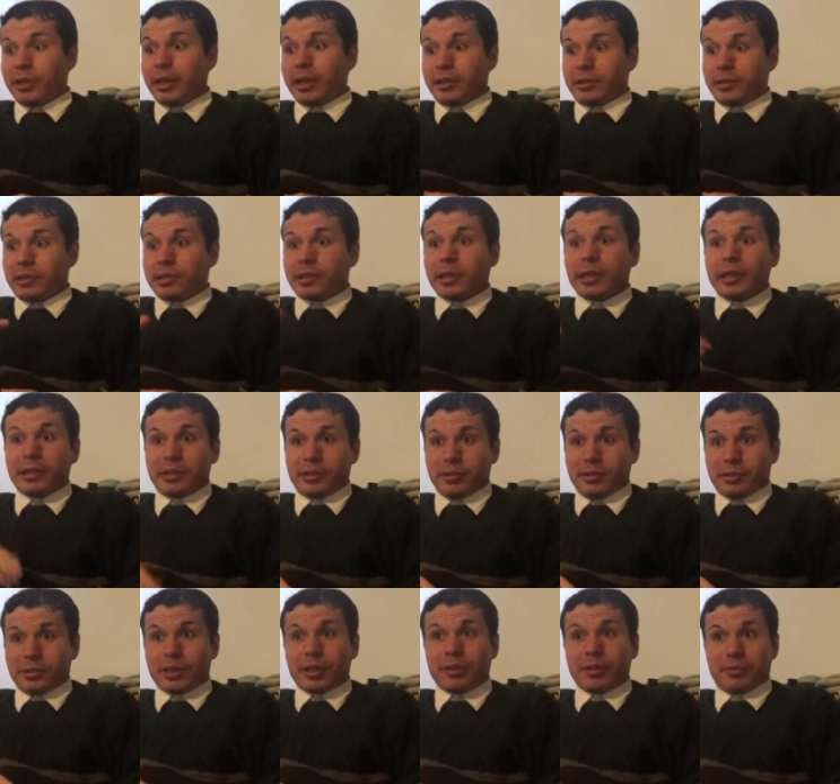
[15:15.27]
had to say to
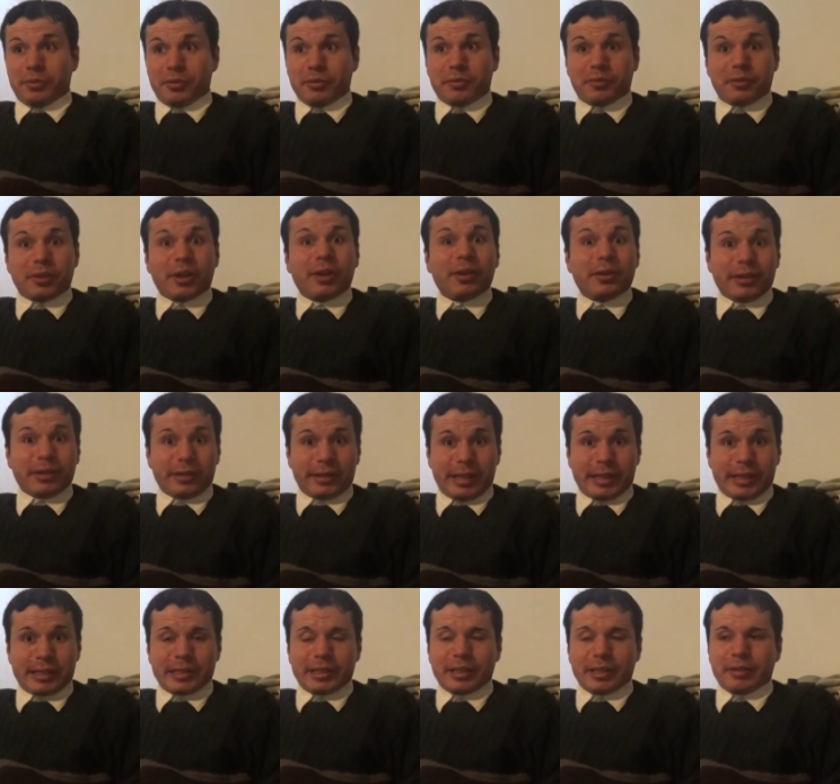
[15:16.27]
yourself and Fiona
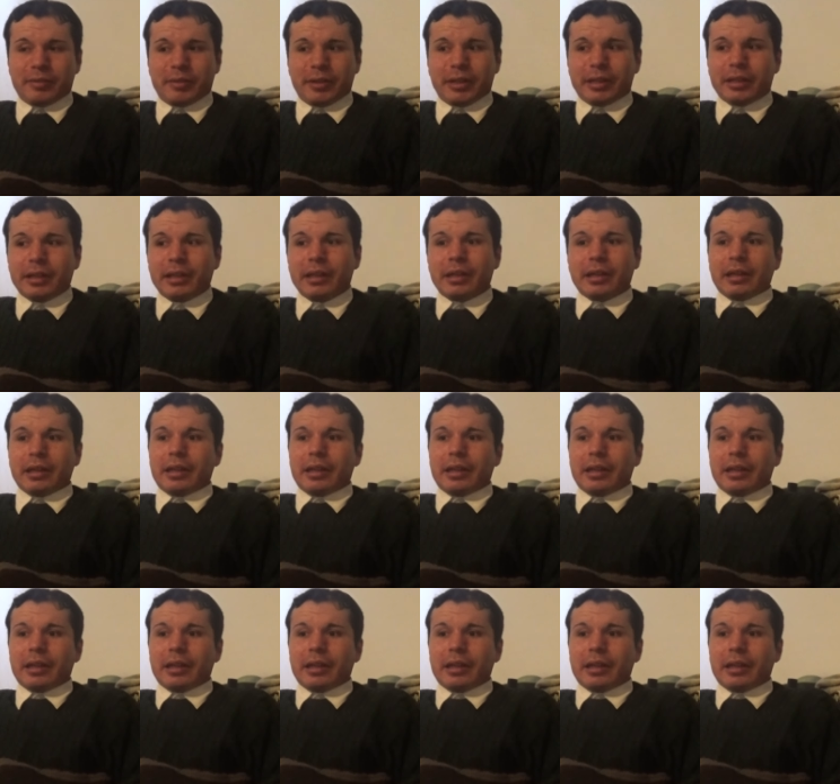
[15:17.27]
that evening,